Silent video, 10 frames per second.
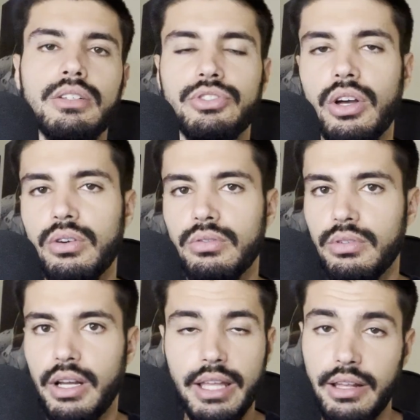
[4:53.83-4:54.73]
So
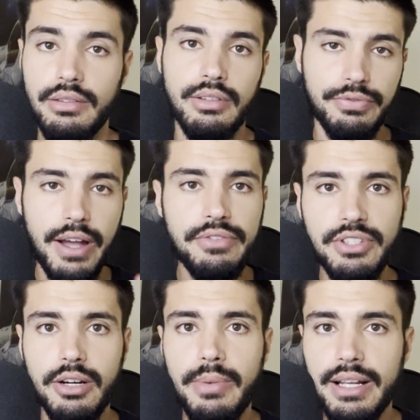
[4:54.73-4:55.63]
again, the five
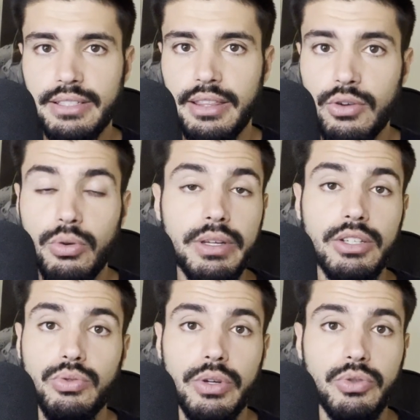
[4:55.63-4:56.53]
center backs I think will be in the
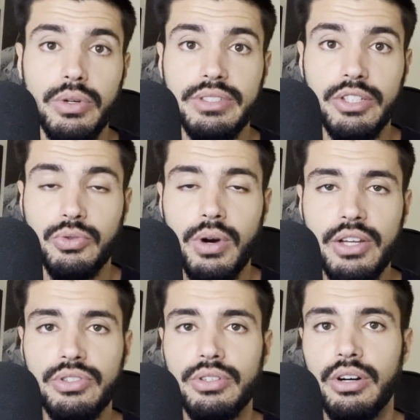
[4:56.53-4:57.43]
2026
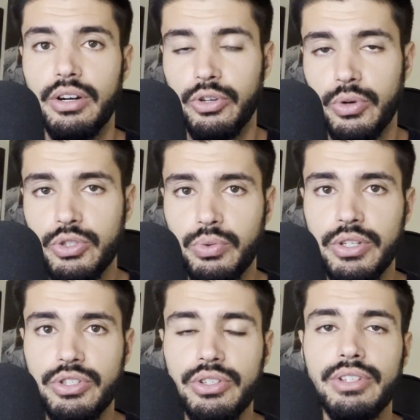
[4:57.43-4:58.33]
roster are Chris
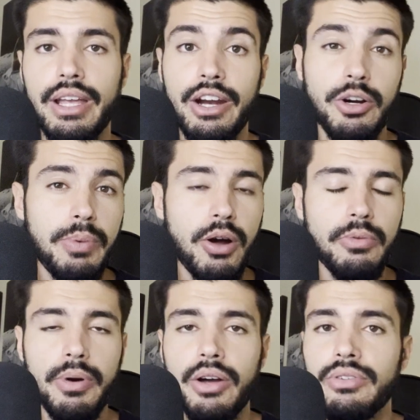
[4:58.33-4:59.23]
Richards, Eric
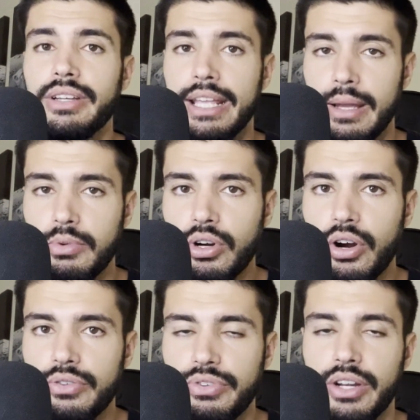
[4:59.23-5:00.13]
Palmer-Brown, Cameron
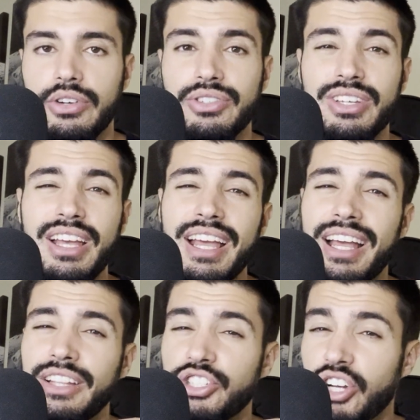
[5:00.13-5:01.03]
Carter-Vickers,
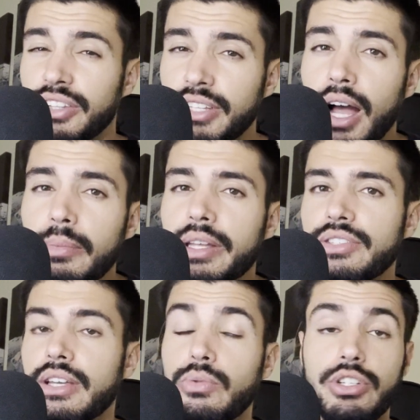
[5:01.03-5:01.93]
John
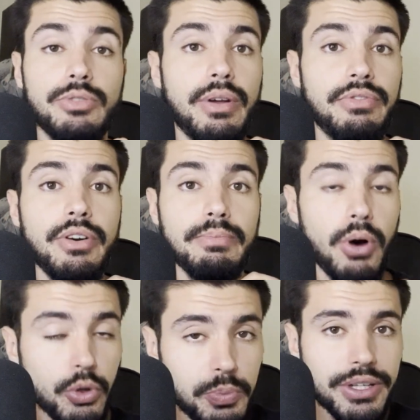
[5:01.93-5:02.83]
Tomkinson, which is my very
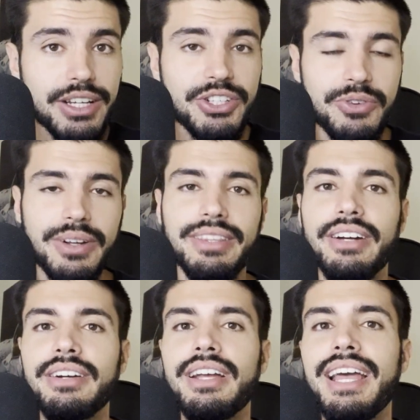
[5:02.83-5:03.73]
bold prediction right there,